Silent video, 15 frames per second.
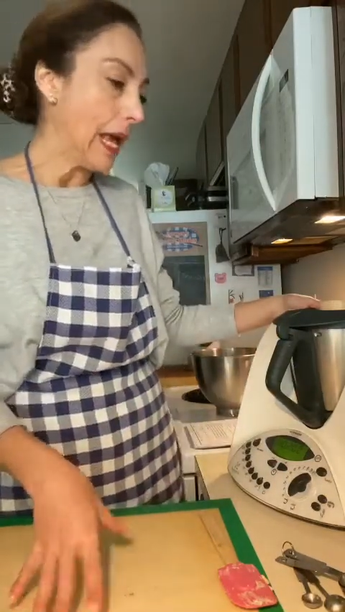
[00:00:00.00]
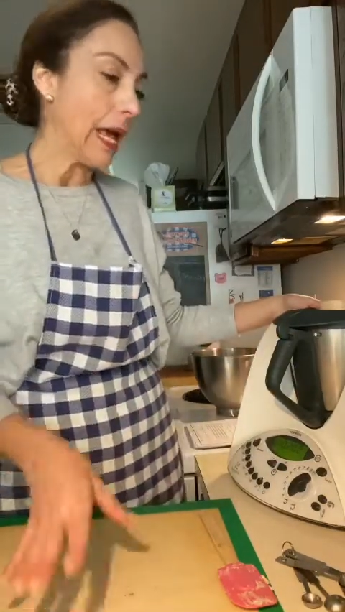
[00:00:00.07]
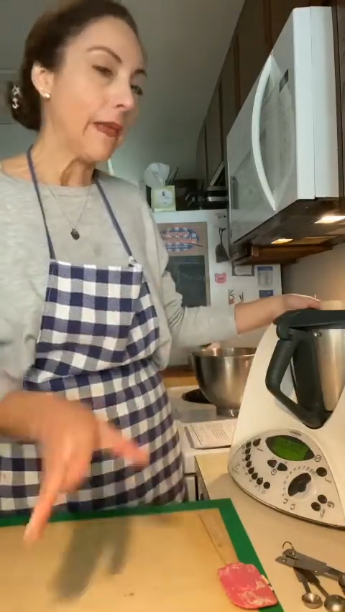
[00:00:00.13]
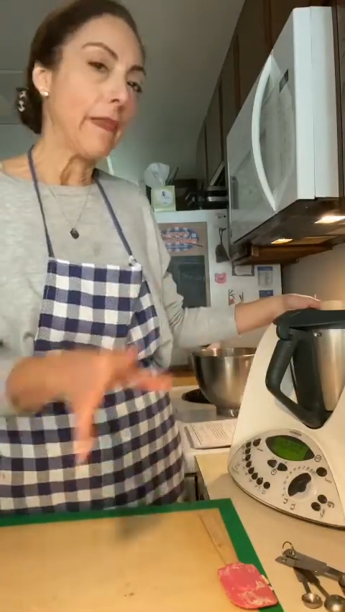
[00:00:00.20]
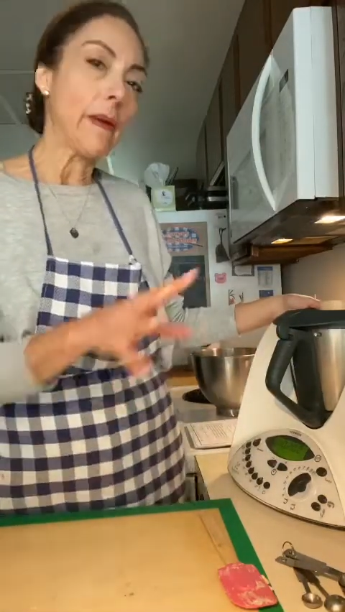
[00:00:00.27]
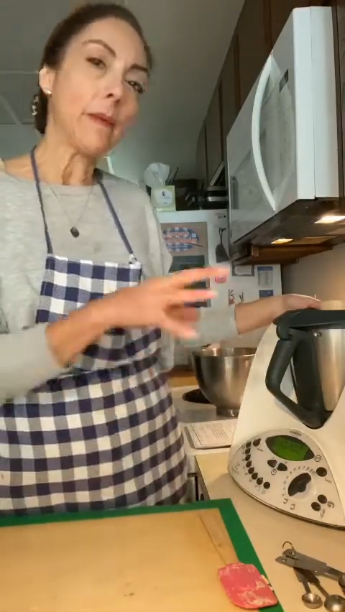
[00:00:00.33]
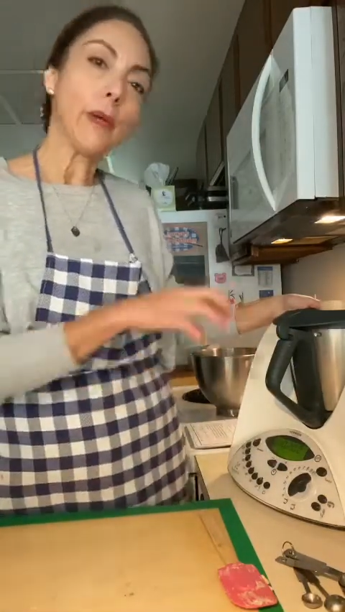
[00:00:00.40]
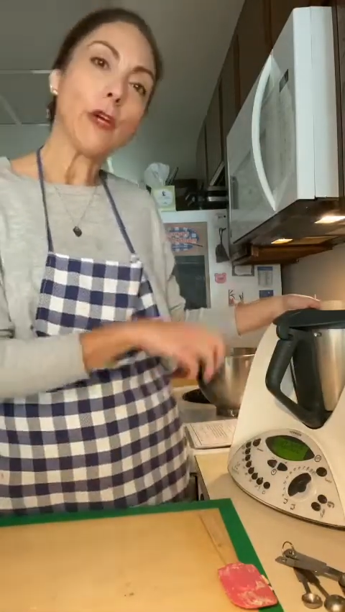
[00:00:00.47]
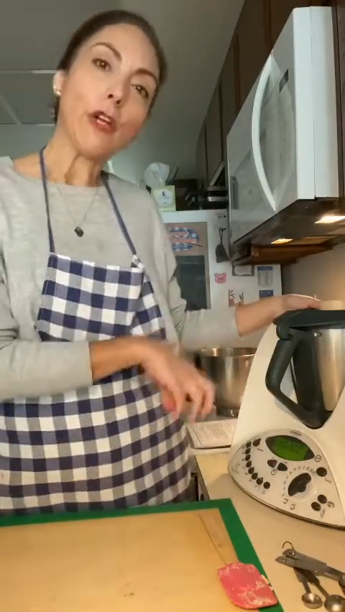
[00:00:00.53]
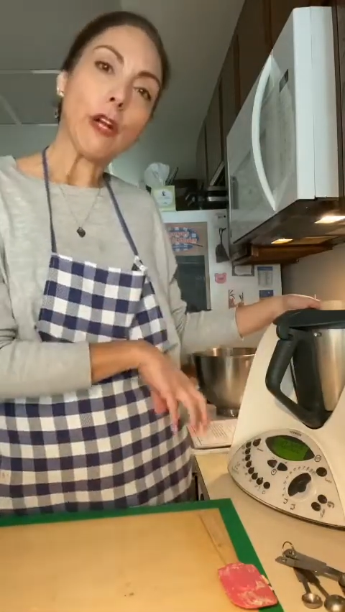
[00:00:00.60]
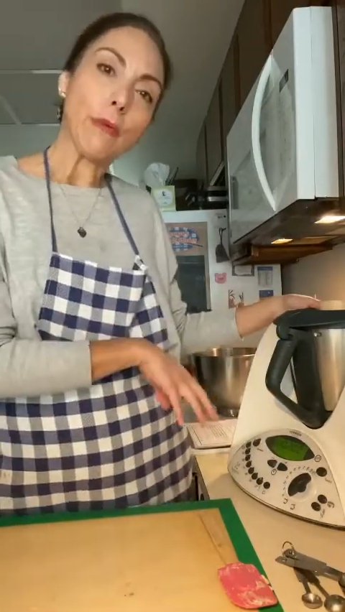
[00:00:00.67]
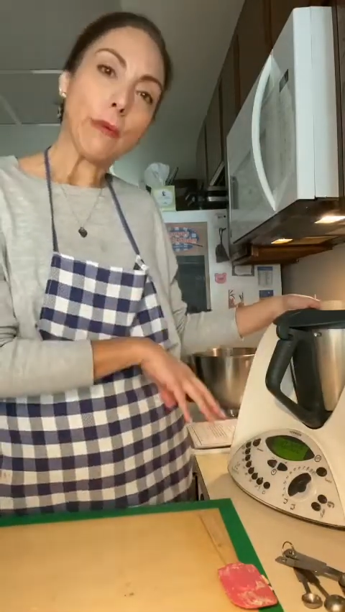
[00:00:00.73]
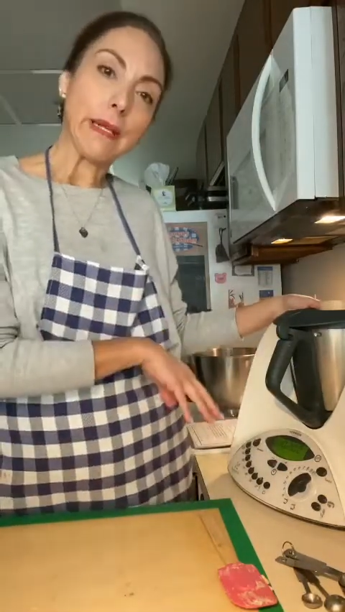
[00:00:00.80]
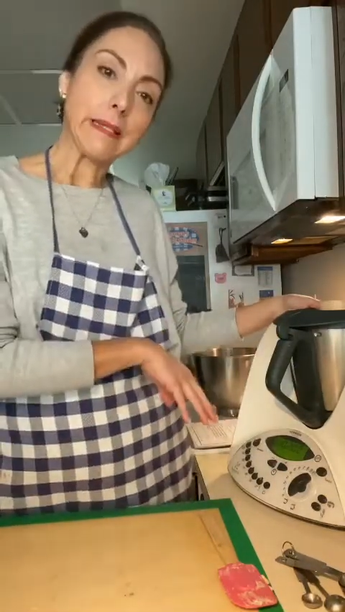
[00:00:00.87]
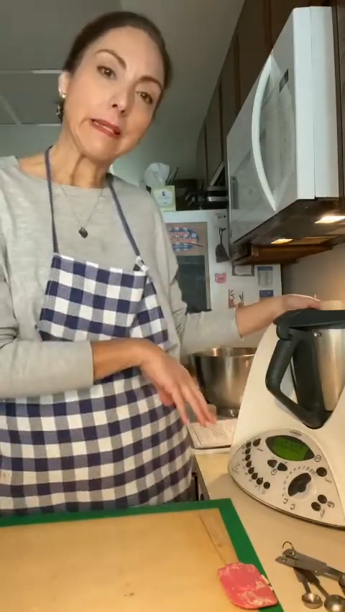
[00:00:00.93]
and then we're going to
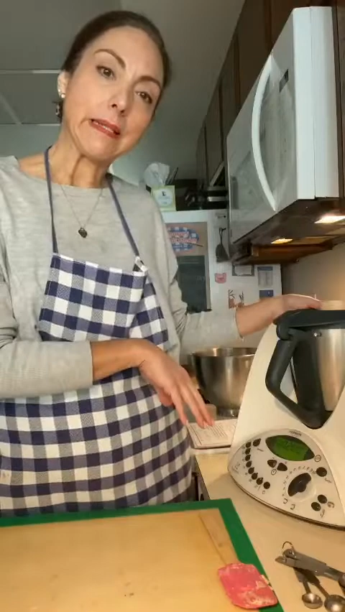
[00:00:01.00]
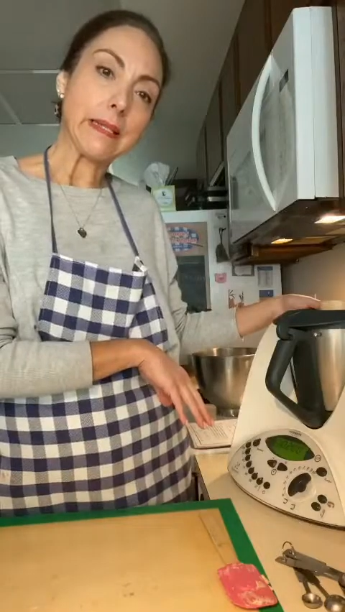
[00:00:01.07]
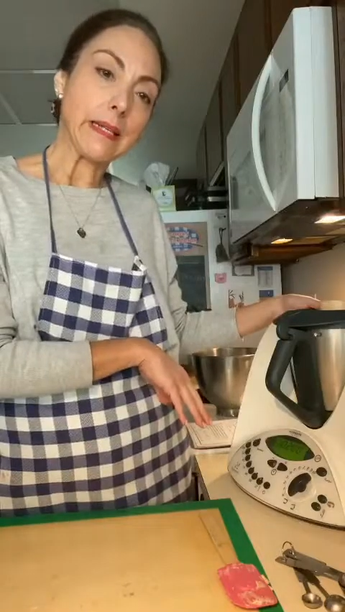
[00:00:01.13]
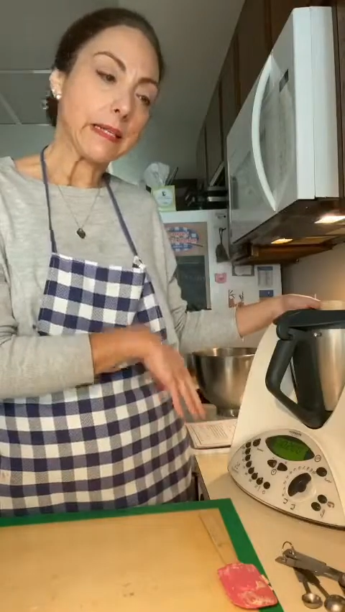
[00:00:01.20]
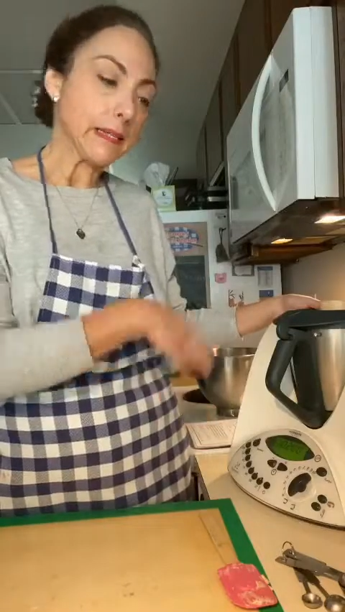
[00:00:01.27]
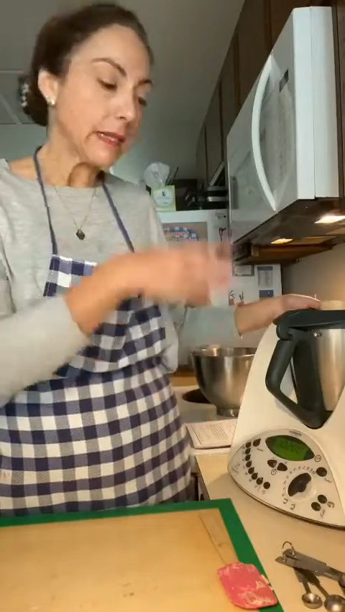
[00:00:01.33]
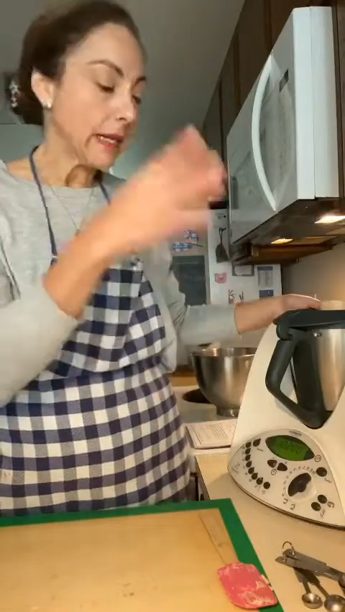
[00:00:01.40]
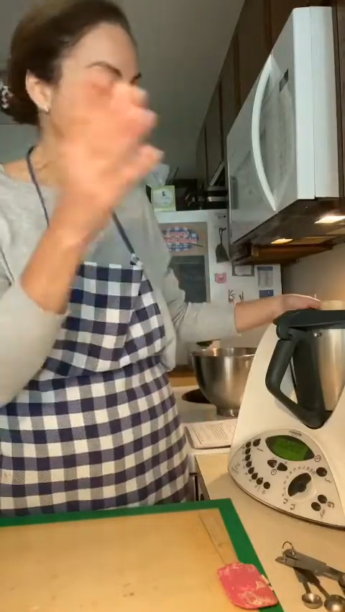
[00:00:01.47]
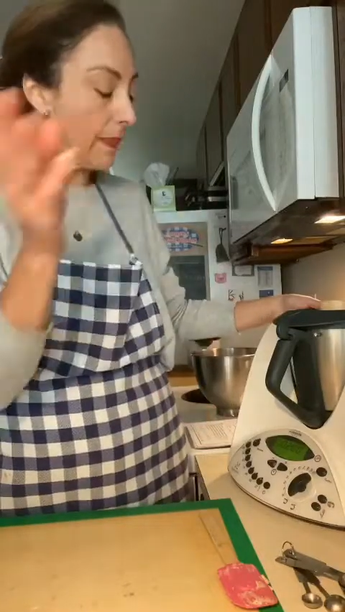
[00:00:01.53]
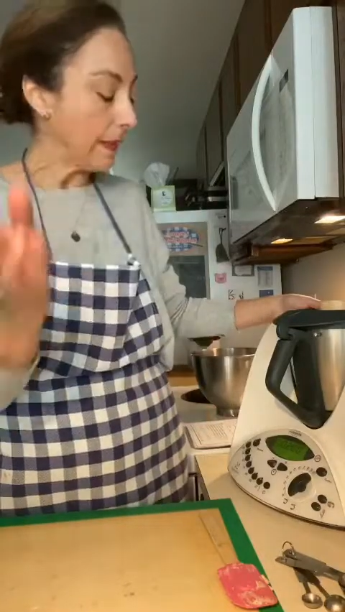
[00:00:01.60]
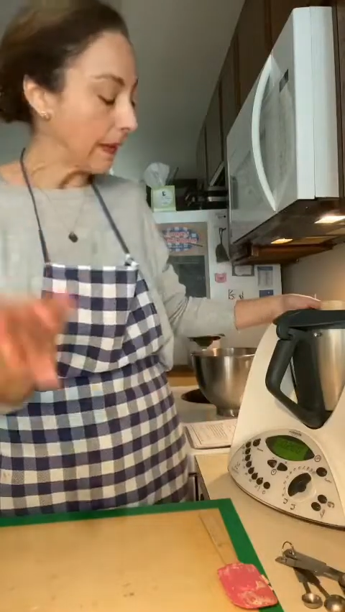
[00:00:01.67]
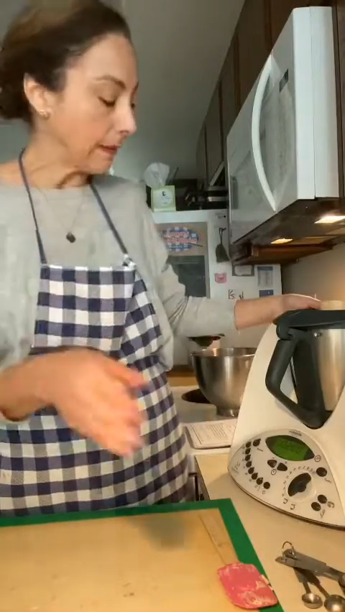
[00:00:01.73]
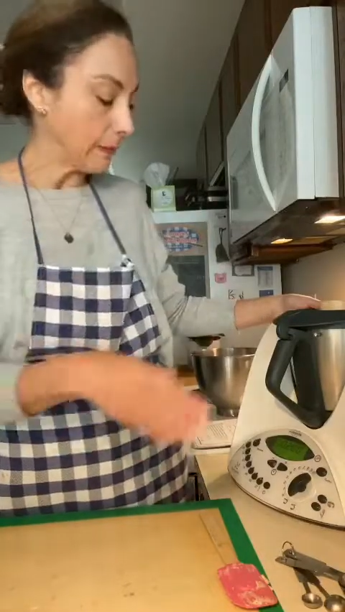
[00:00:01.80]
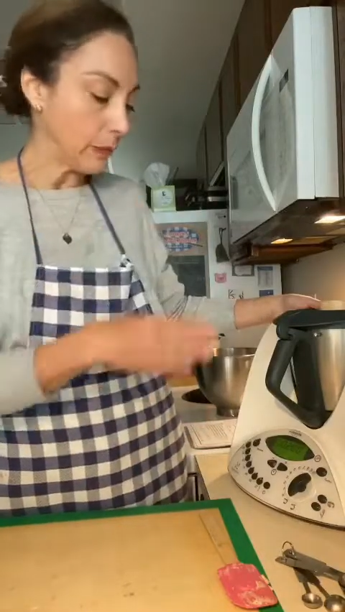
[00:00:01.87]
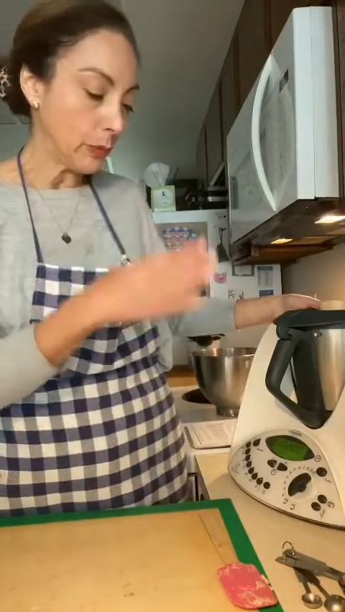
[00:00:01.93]
rest it, and
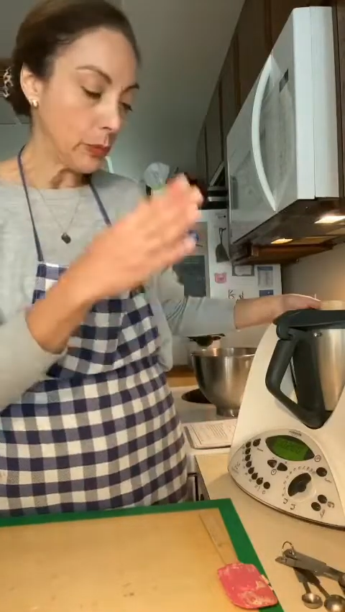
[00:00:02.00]
then